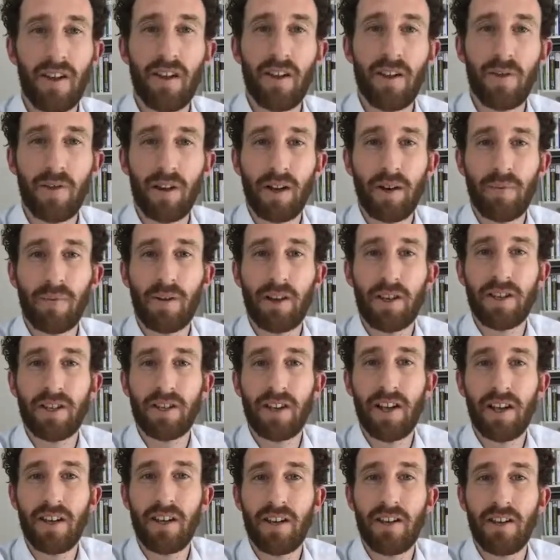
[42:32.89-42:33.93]
Really
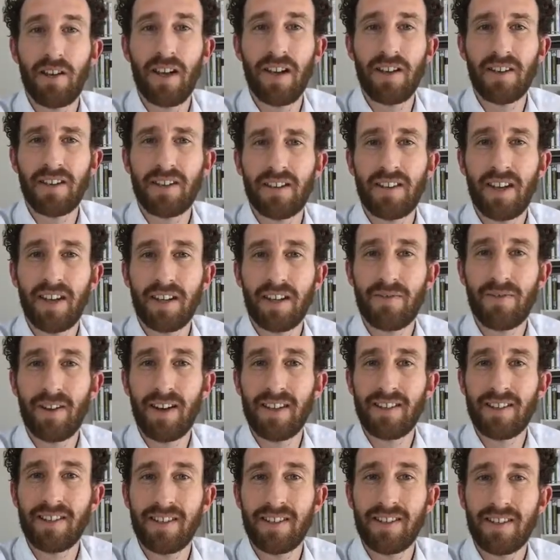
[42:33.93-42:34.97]
appreciate you guys. Thanks,
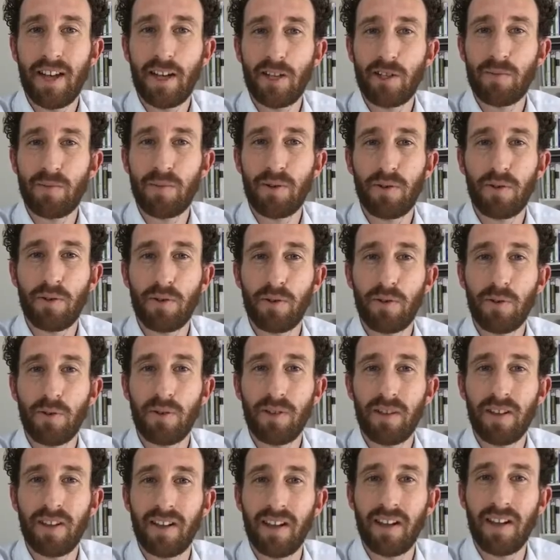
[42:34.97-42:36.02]
Francis. Thanks, Paul.